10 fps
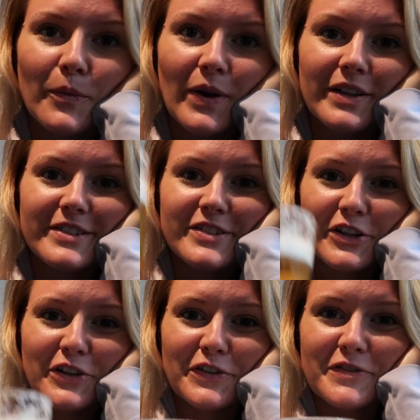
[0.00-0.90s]
Well
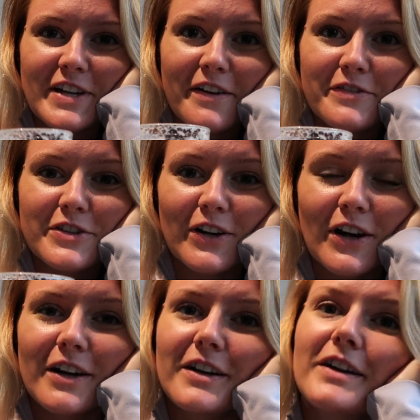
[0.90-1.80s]
deserved after
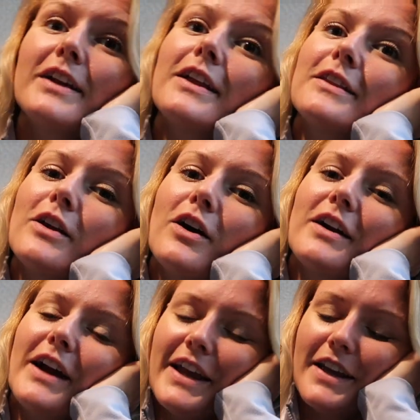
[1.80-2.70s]
our
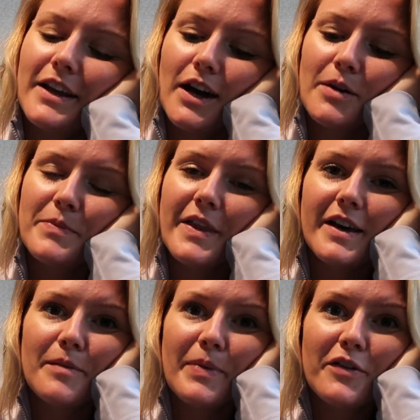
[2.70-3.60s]
long hike up
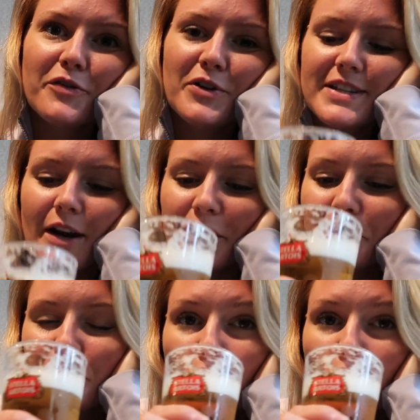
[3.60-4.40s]
the Belfort Tower.